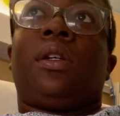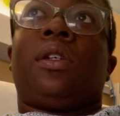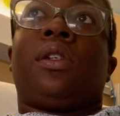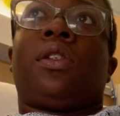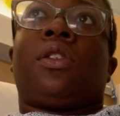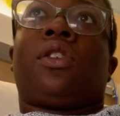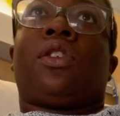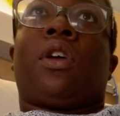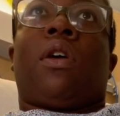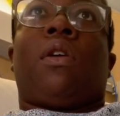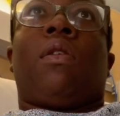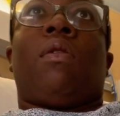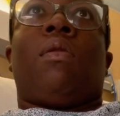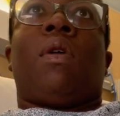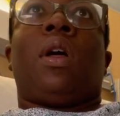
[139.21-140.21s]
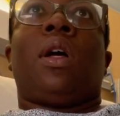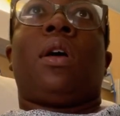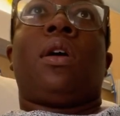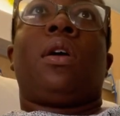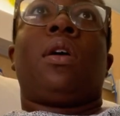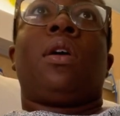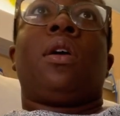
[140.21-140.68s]
So
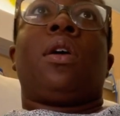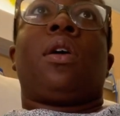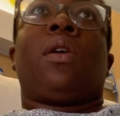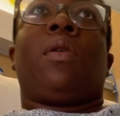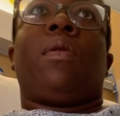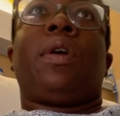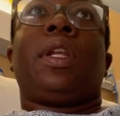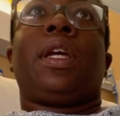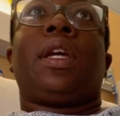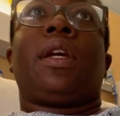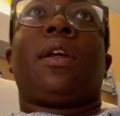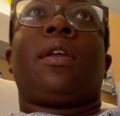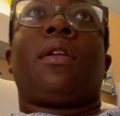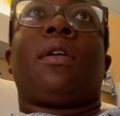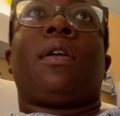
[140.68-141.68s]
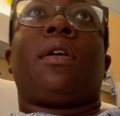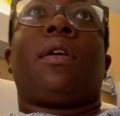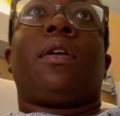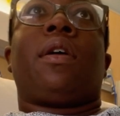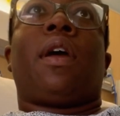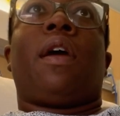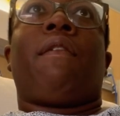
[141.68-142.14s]
going in,
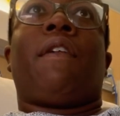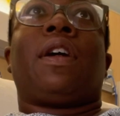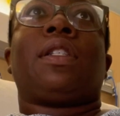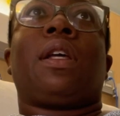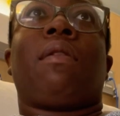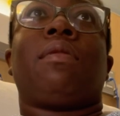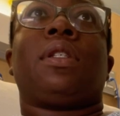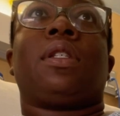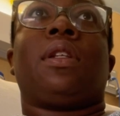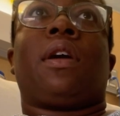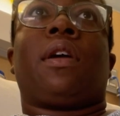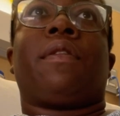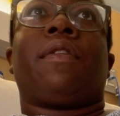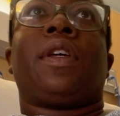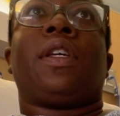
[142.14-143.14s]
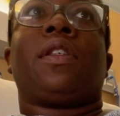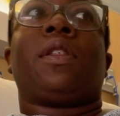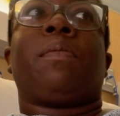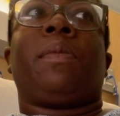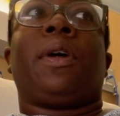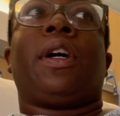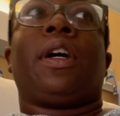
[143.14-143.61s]
at first I was nervous,
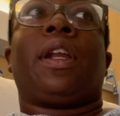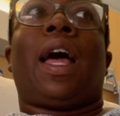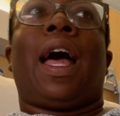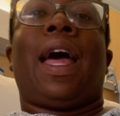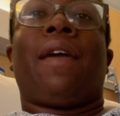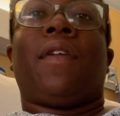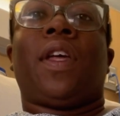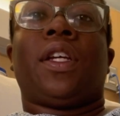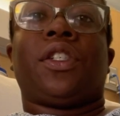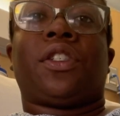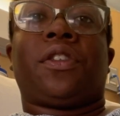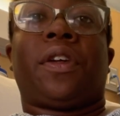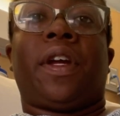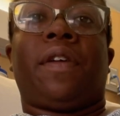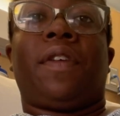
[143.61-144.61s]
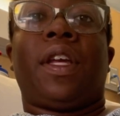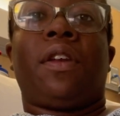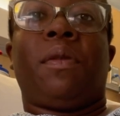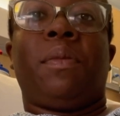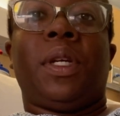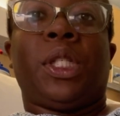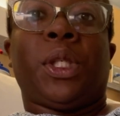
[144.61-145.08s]
but I have a history of
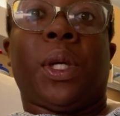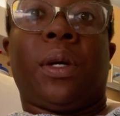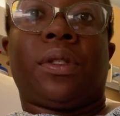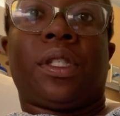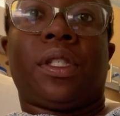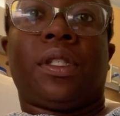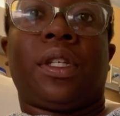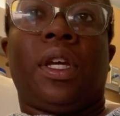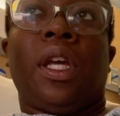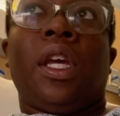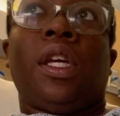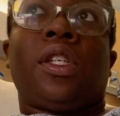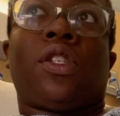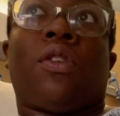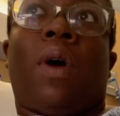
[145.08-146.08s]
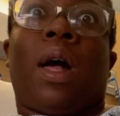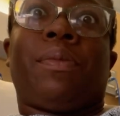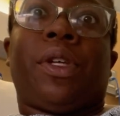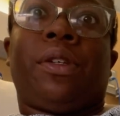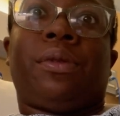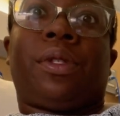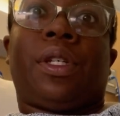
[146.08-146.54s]
endometriosis, so
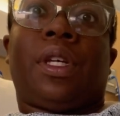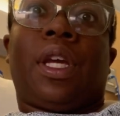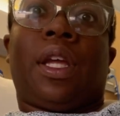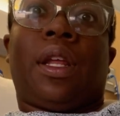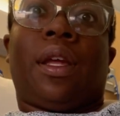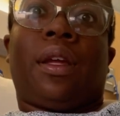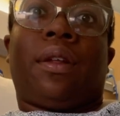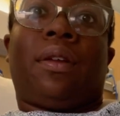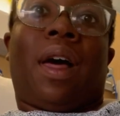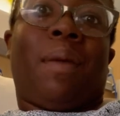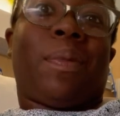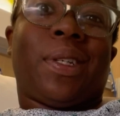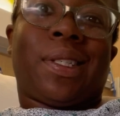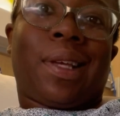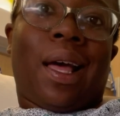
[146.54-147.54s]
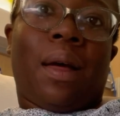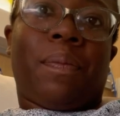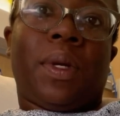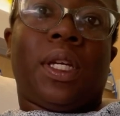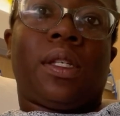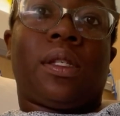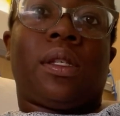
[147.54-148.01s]
I'm used to getting
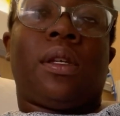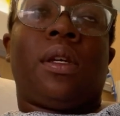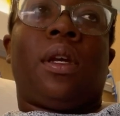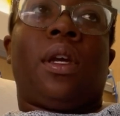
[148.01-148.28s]
laparoscopies.